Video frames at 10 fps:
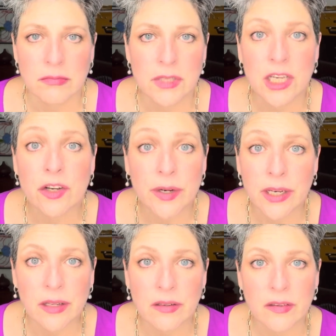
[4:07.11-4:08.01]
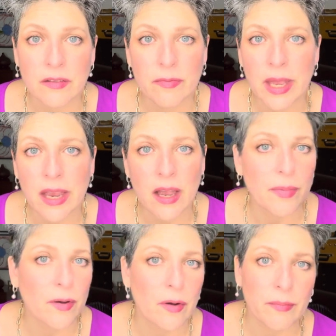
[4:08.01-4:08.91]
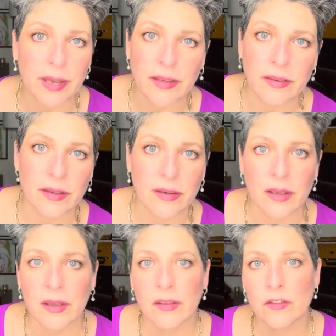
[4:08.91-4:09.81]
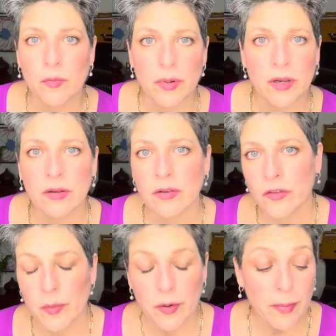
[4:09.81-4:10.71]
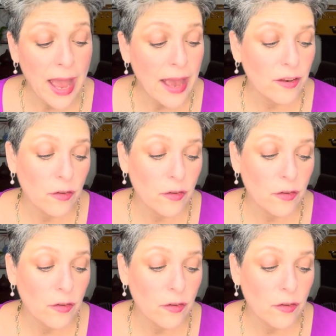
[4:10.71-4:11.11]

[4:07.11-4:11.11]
the ingredients of makeup and what makes it super good or super bad.